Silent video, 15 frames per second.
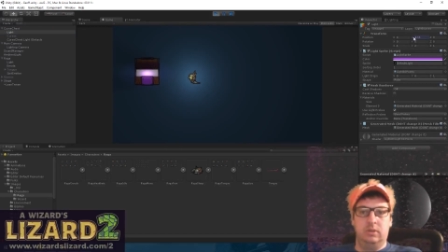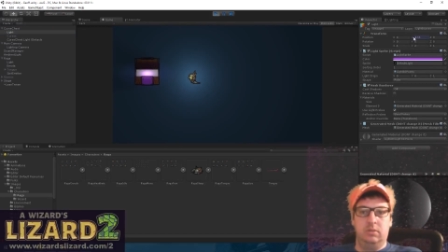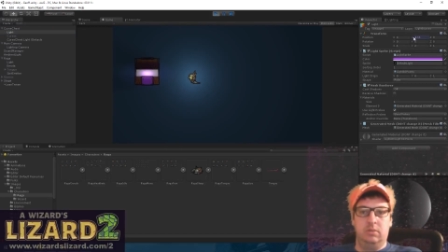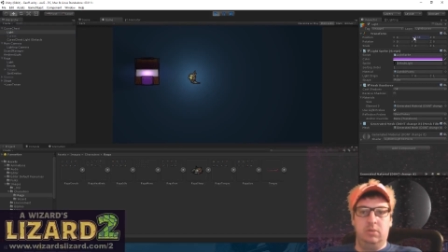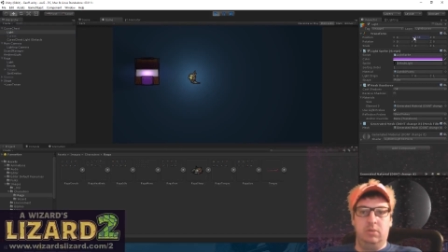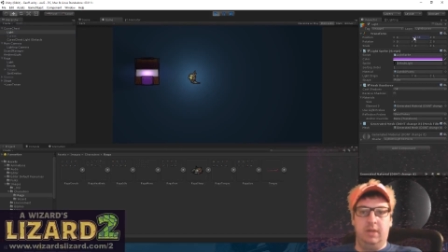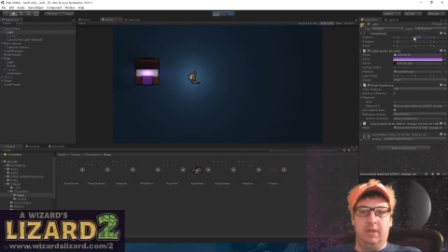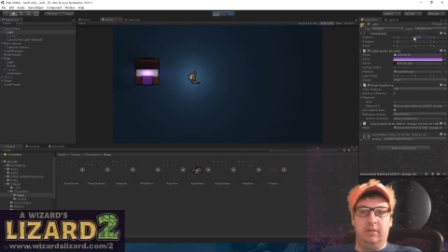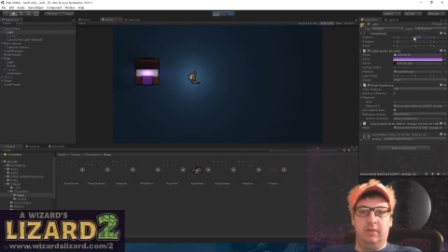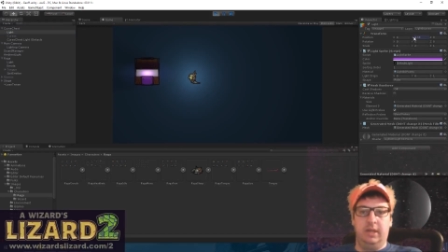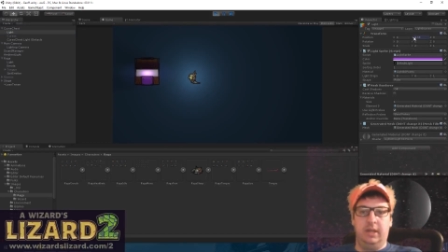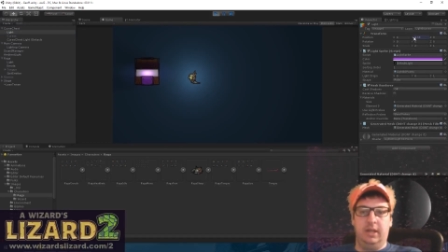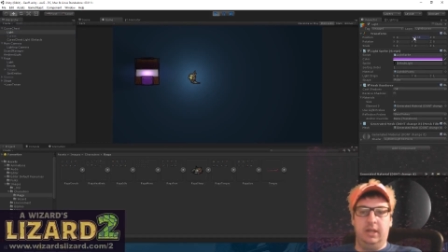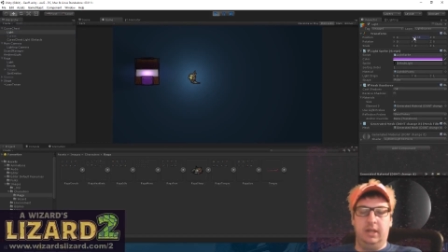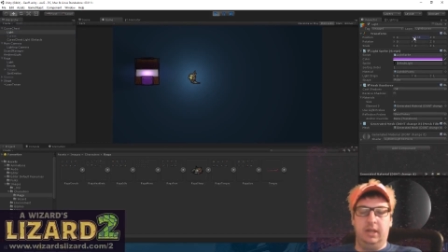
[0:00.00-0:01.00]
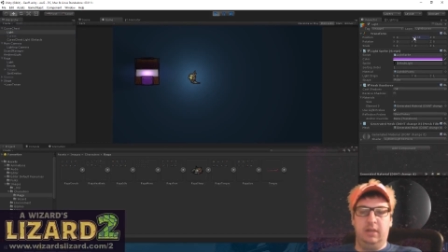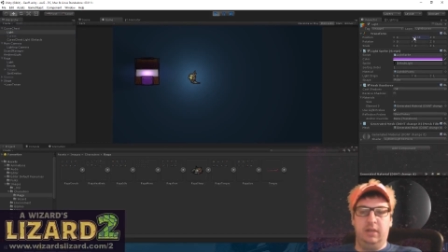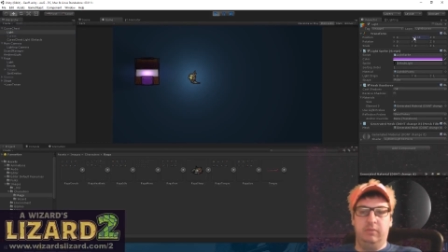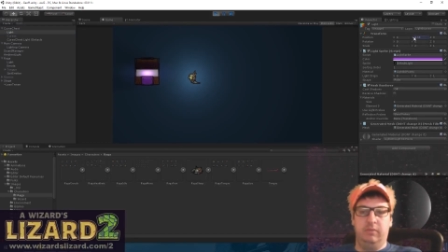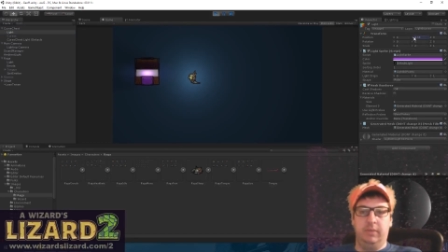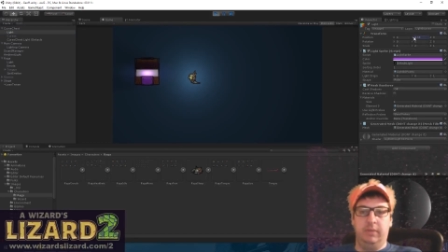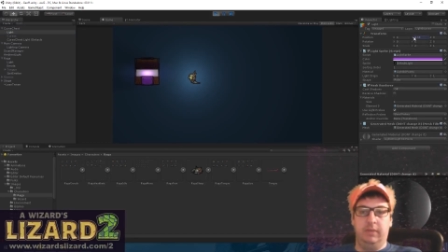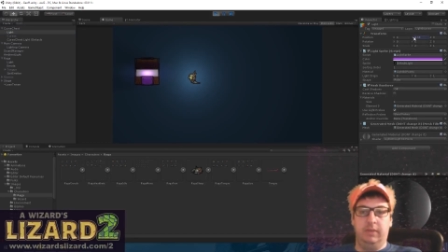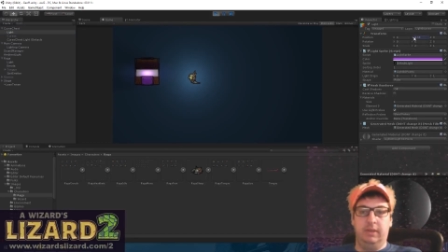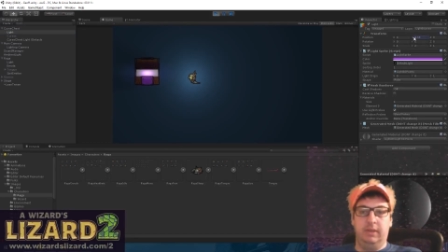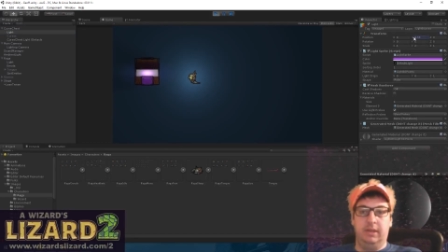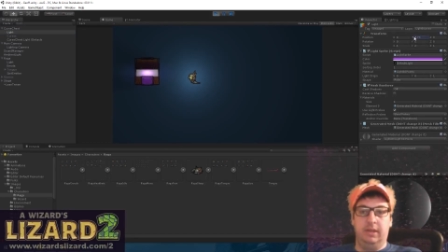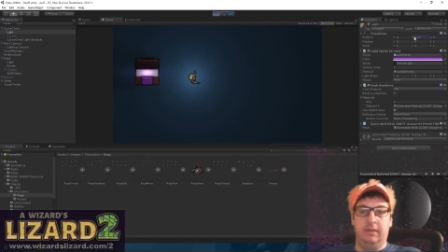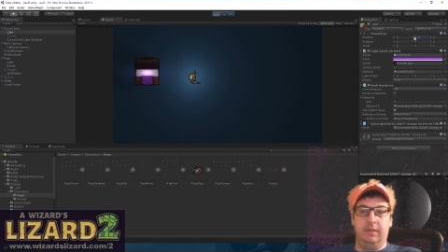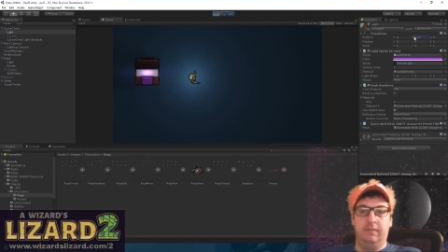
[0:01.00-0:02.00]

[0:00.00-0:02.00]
have the light kind of come from like right there.